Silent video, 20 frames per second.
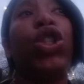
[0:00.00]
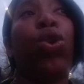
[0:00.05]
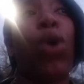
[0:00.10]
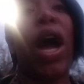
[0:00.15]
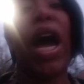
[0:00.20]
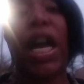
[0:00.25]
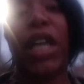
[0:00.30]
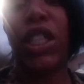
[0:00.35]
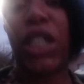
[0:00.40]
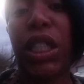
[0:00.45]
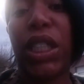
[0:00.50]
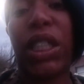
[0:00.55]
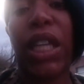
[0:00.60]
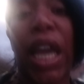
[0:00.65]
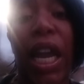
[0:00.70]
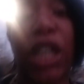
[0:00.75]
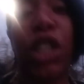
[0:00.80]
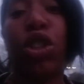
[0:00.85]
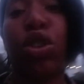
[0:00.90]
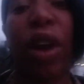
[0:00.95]
trying to
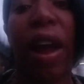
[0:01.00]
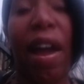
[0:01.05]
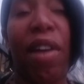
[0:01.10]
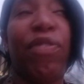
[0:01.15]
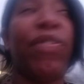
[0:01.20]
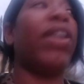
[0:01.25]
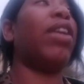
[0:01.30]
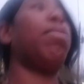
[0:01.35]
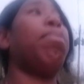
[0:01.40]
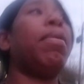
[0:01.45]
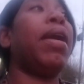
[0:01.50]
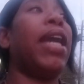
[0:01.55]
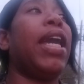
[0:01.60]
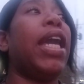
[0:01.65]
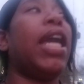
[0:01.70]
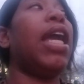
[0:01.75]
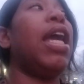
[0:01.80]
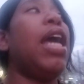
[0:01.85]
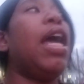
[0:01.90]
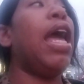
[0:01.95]
sex traffic
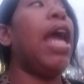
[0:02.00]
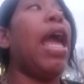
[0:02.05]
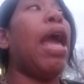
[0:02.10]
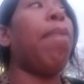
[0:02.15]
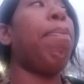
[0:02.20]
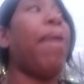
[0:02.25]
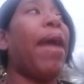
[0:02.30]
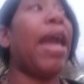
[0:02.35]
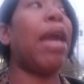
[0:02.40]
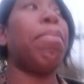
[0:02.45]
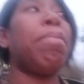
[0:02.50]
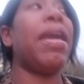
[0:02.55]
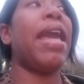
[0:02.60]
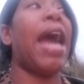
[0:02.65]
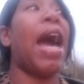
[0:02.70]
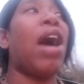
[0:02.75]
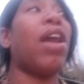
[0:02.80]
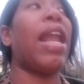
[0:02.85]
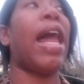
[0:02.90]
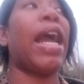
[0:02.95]
me and paint me
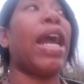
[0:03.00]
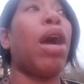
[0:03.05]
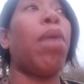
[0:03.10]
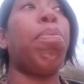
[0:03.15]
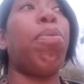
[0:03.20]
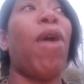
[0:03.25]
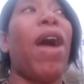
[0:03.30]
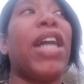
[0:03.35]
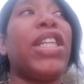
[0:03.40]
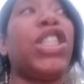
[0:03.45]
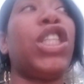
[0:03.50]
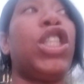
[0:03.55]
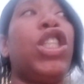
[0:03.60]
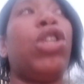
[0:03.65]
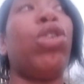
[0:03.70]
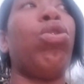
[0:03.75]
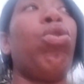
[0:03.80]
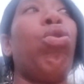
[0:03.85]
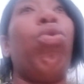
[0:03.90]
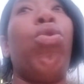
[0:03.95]
out like a
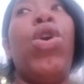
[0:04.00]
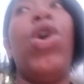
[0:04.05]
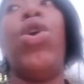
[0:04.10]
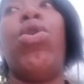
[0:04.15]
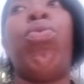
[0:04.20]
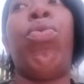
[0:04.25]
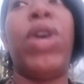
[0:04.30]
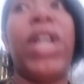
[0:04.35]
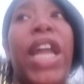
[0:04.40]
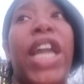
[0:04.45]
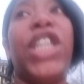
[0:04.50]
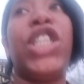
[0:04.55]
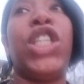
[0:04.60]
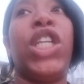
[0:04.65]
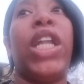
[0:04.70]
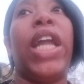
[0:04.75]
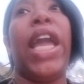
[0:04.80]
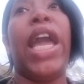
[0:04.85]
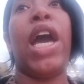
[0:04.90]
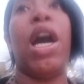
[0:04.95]
prostitute when they
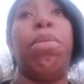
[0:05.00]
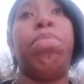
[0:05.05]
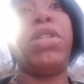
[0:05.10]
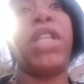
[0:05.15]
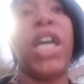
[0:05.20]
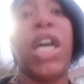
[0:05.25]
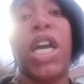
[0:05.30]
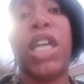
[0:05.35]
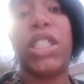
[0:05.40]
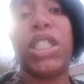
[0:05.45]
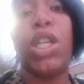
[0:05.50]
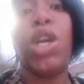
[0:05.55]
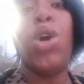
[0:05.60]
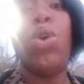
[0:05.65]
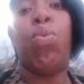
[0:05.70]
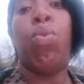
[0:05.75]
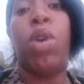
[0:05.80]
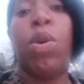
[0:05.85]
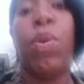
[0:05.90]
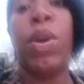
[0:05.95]
should have helped us
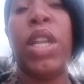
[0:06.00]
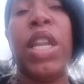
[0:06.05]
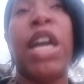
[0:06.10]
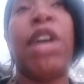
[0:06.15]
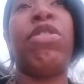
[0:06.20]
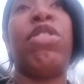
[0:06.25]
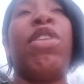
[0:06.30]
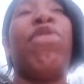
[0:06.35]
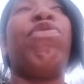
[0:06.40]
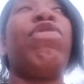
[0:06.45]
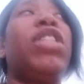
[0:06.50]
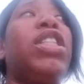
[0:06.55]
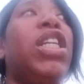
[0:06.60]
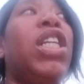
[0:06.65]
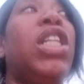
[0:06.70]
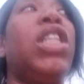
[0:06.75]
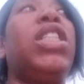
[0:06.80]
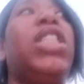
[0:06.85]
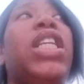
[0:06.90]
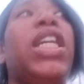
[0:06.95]
when we left the
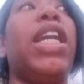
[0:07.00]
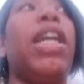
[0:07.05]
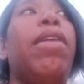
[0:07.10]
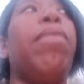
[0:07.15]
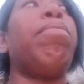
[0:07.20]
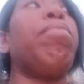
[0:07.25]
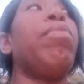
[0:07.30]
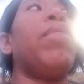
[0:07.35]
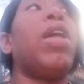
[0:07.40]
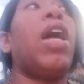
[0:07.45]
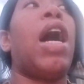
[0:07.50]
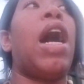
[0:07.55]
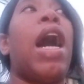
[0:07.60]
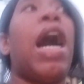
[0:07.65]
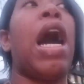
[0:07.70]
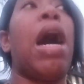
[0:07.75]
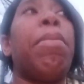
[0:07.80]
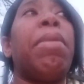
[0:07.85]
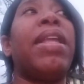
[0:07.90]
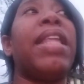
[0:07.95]
facility.
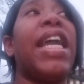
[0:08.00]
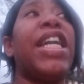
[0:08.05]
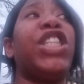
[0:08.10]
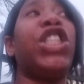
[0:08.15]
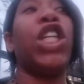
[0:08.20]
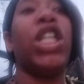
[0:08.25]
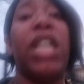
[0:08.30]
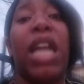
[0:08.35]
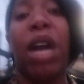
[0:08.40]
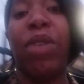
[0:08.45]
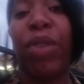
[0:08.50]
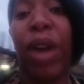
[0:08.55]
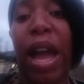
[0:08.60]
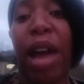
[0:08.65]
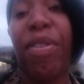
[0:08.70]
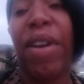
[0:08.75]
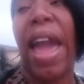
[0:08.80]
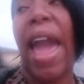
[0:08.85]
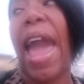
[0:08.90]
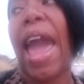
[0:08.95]
And they should never
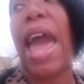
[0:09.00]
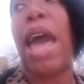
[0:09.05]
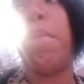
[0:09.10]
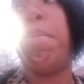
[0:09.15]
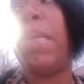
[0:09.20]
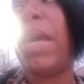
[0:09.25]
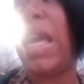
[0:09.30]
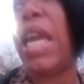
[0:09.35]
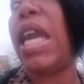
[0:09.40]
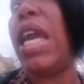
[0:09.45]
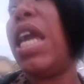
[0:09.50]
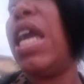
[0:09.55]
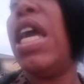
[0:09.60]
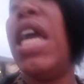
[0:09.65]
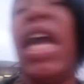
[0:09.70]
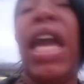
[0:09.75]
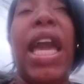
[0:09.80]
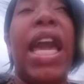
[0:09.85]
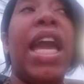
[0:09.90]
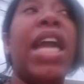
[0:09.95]
have had me
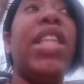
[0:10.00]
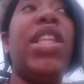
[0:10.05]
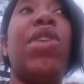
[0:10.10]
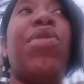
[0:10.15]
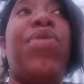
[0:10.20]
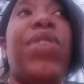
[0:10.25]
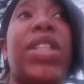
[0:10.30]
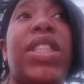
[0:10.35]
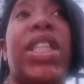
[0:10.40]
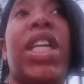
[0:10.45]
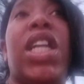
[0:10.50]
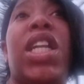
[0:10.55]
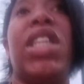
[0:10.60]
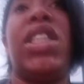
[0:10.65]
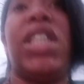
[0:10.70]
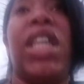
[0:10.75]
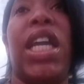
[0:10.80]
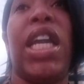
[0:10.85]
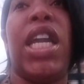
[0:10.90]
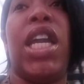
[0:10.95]
in the
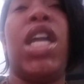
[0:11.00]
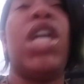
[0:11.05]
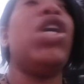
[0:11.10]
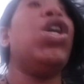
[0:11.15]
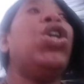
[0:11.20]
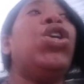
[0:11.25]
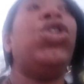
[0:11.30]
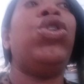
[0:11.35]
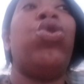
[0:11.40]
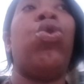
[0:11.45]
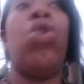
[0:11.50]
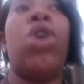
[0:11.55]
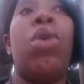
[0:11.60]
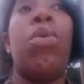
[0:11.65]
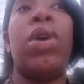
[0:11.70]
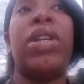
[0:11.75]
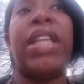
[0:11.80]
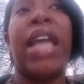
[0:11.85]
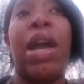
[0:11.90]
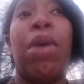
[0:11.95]
facility
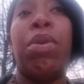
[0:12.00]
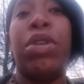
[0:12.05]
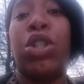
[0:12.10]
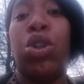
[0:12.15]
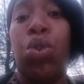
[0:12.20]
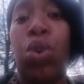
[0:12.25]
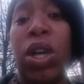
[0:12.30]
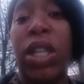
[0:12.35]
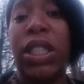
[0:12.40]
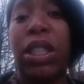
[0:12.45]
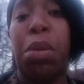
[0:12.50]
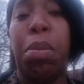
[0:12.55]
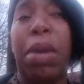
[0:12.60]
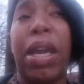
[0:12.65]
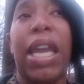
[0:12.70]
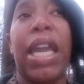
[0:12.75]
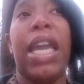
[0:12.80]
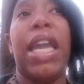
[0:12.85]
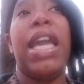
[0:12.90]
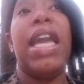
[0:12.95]
doing what they were doing to
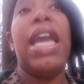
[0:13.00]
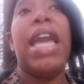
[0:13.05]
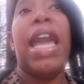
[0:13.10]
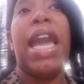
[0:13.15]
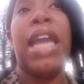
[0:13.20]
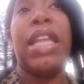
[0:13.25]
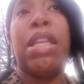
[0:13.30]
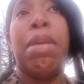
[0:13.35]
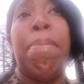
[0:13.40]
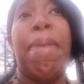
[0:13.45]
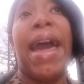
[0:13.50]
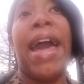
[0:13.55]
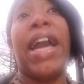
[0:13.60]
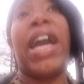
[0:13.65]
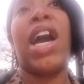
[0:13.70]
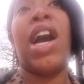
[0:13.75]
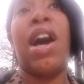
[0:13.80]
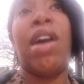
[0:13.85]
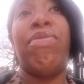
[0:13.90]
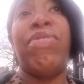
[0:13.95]
me in the
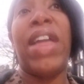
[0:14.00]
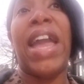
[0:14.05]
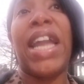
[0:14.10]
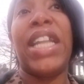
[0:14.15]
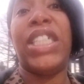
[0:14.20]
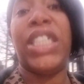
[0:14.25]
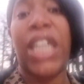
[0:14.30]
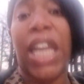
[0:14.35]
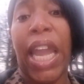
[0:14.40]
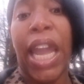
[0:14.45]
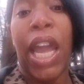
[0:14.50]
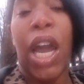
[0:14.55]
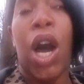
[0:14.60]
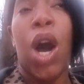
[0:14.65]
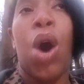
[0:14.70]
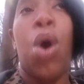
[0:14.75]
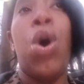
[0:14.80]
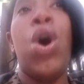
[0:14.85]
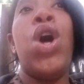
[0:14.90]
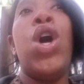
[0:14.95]
back of that
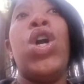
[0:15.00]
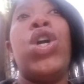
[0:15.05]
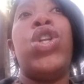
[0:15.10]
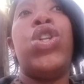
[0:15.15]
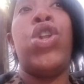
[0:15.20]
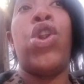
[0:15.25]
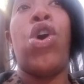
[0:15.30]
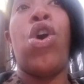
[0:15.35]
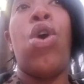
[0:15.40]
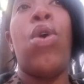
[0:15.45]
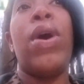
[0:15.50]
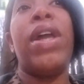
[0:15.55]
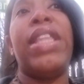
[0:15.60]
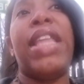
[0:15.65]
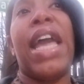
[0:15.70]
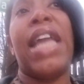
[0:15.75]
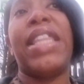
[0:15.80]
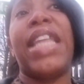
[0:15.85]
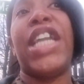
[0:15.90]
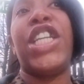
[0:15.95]
jail, knowing
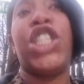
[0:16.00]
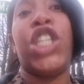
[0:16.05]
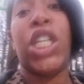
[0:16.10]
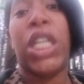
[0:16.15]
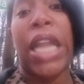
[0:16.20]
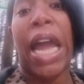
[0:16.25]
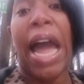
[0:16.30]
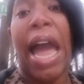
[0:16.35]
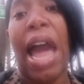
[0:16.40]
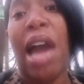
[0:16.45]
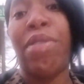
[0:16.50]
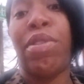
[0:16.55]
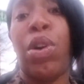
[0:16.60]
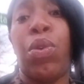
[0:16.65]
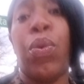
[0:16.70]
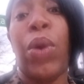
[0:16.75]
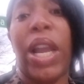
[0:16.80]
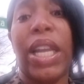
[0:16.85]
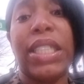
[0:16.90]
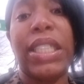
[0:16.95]
that they should not have
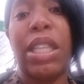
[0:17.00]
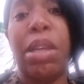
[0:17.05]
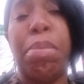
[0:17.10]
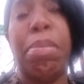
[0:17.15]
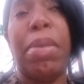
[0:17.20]
arrested